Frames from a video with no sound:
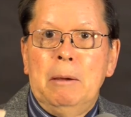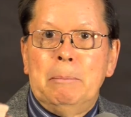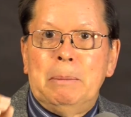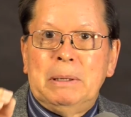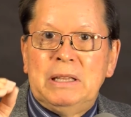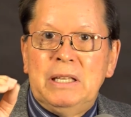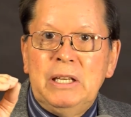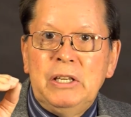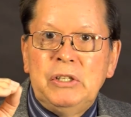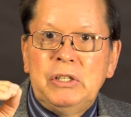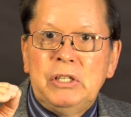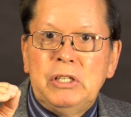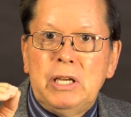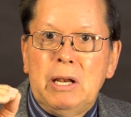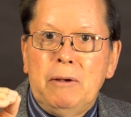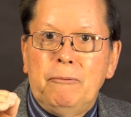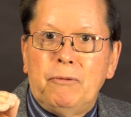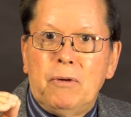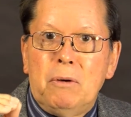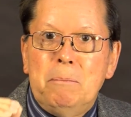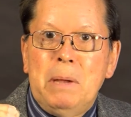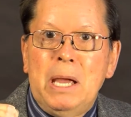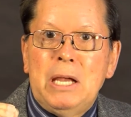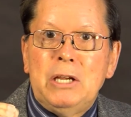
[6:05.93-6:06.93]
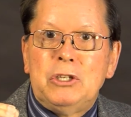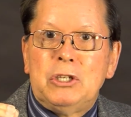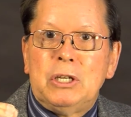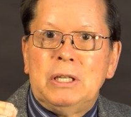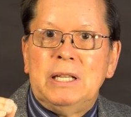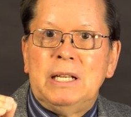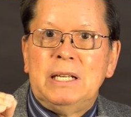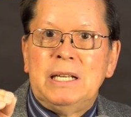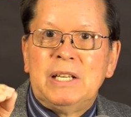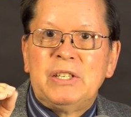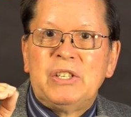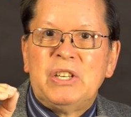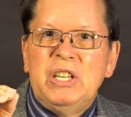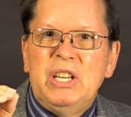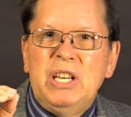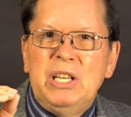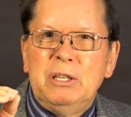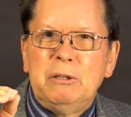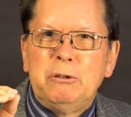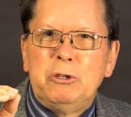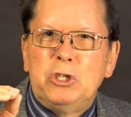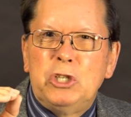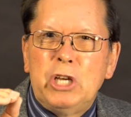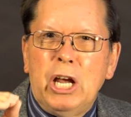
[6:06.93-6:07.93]
But this is information that doesn't
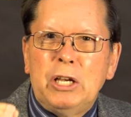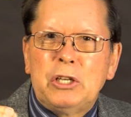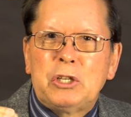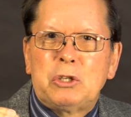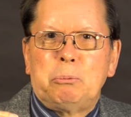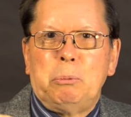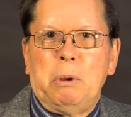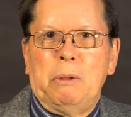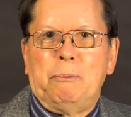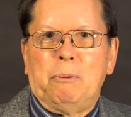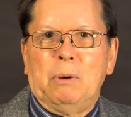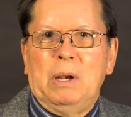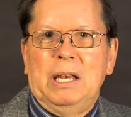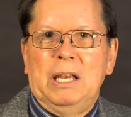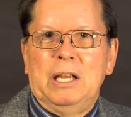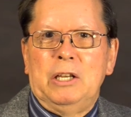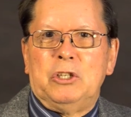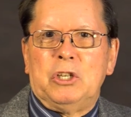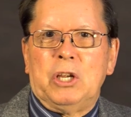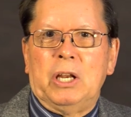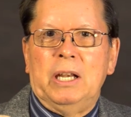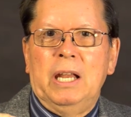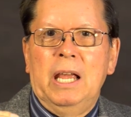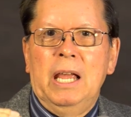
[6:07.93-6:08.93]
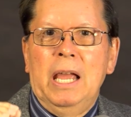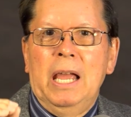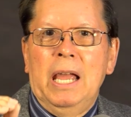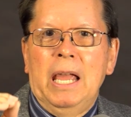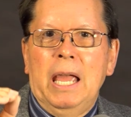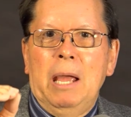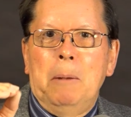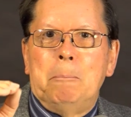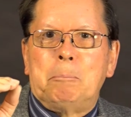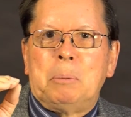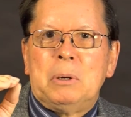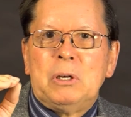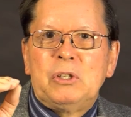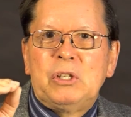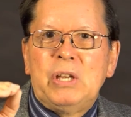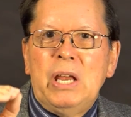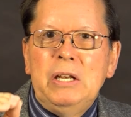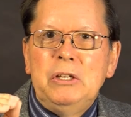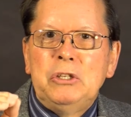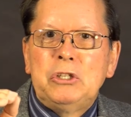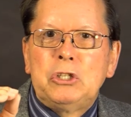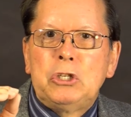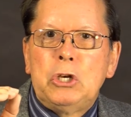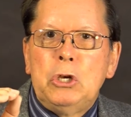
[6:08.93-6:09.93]
deal just with religion. It
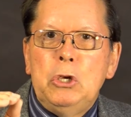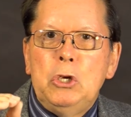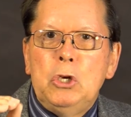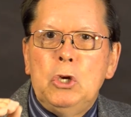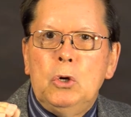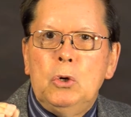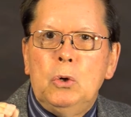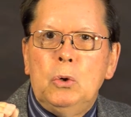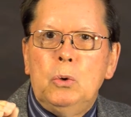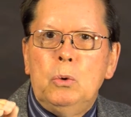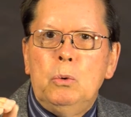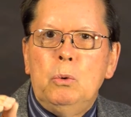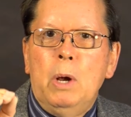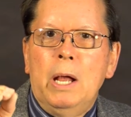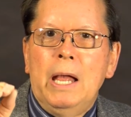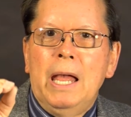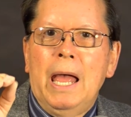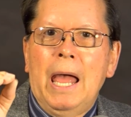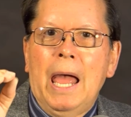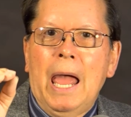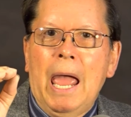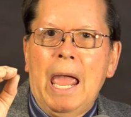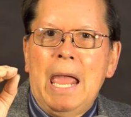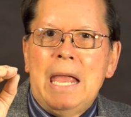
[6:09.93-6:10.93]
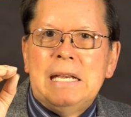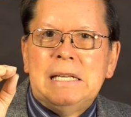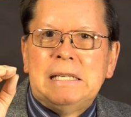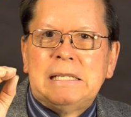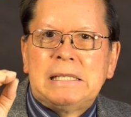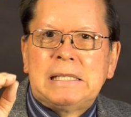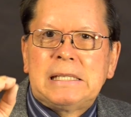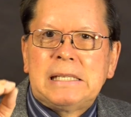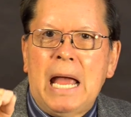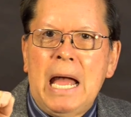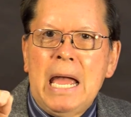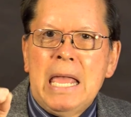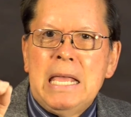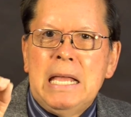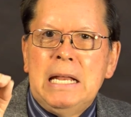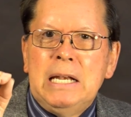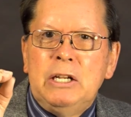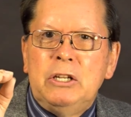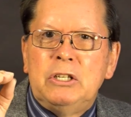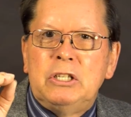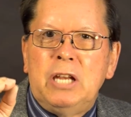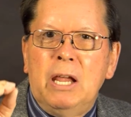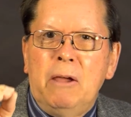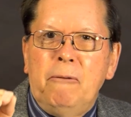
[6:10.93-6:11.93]
presents to you a
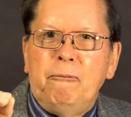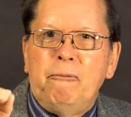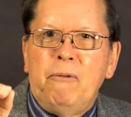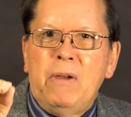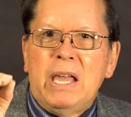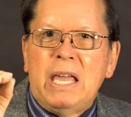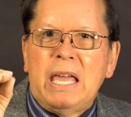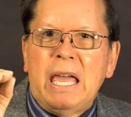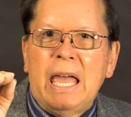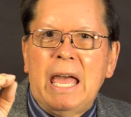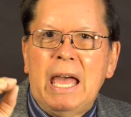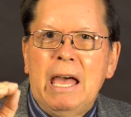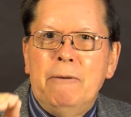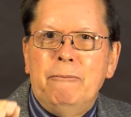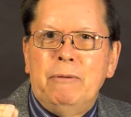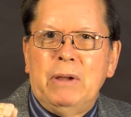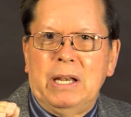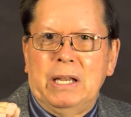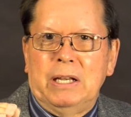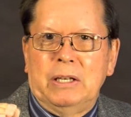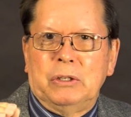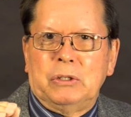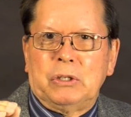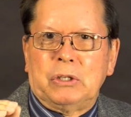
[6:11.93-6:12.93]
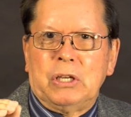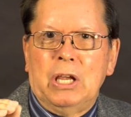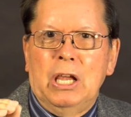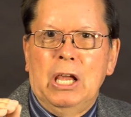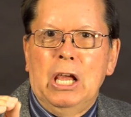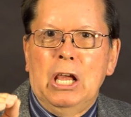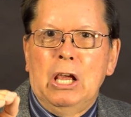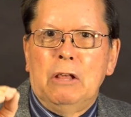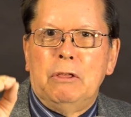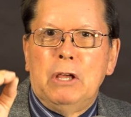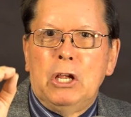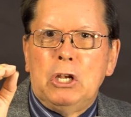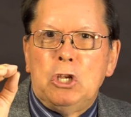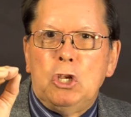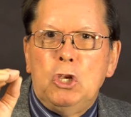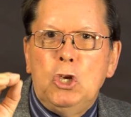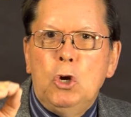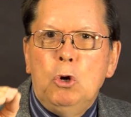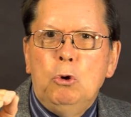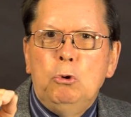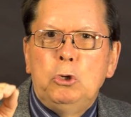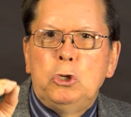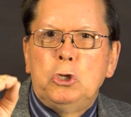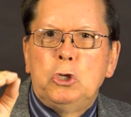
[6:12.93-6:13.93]
scientific evidence that
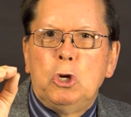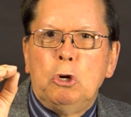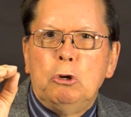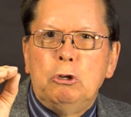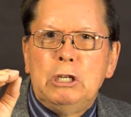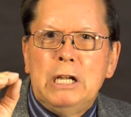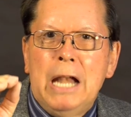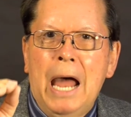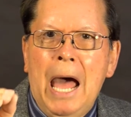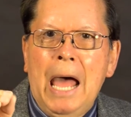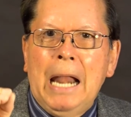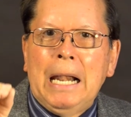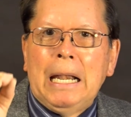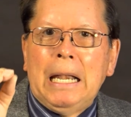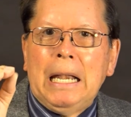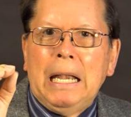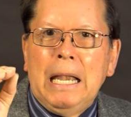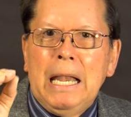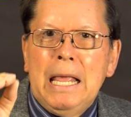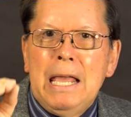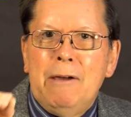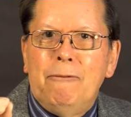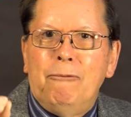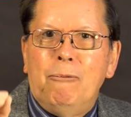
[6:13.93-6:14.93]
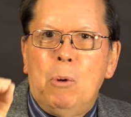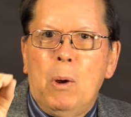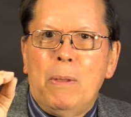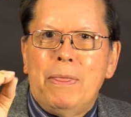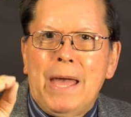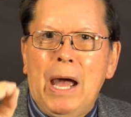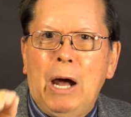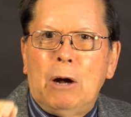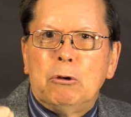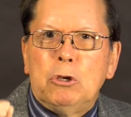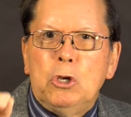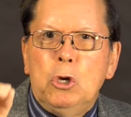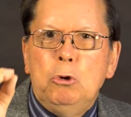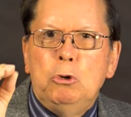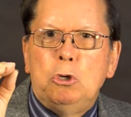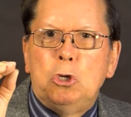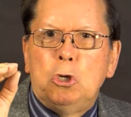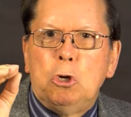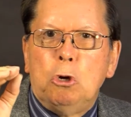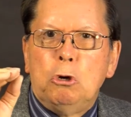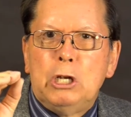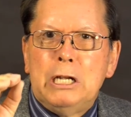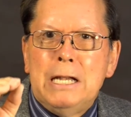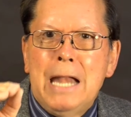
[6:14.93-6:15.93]
you should not live without. You
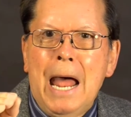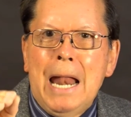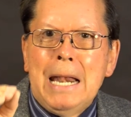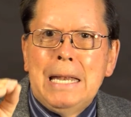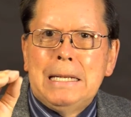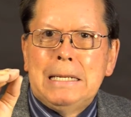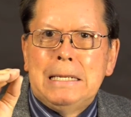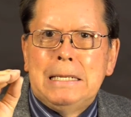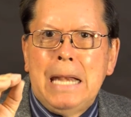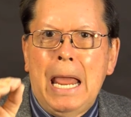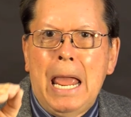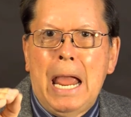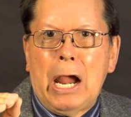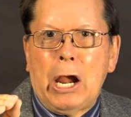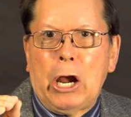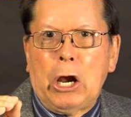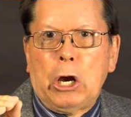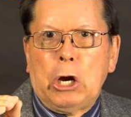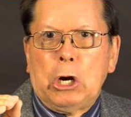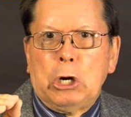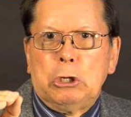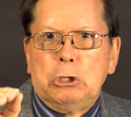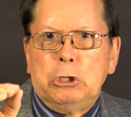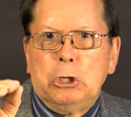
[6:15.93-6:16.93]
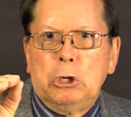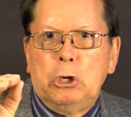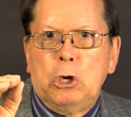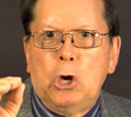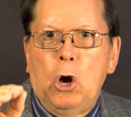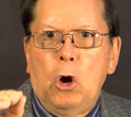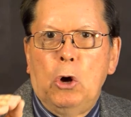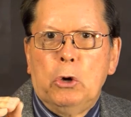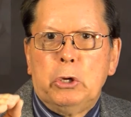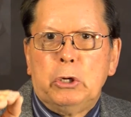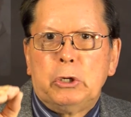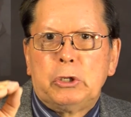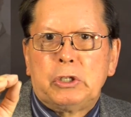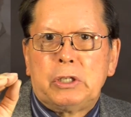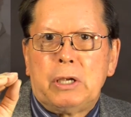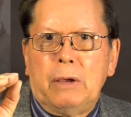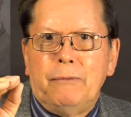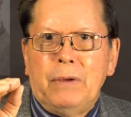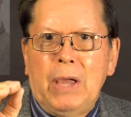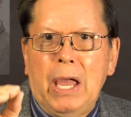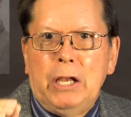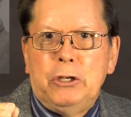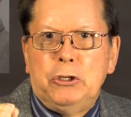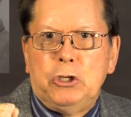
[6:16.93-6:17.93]
should not dare to call
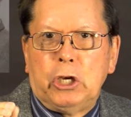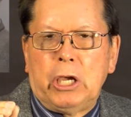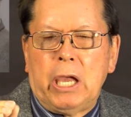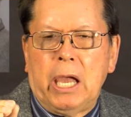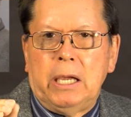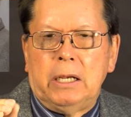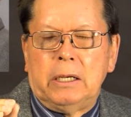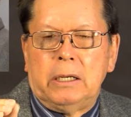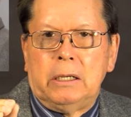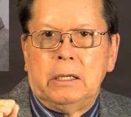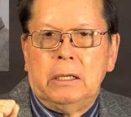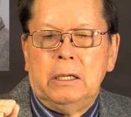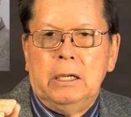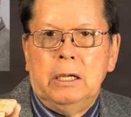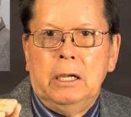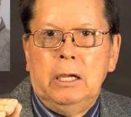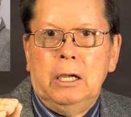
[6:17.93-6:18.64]
yourself educated.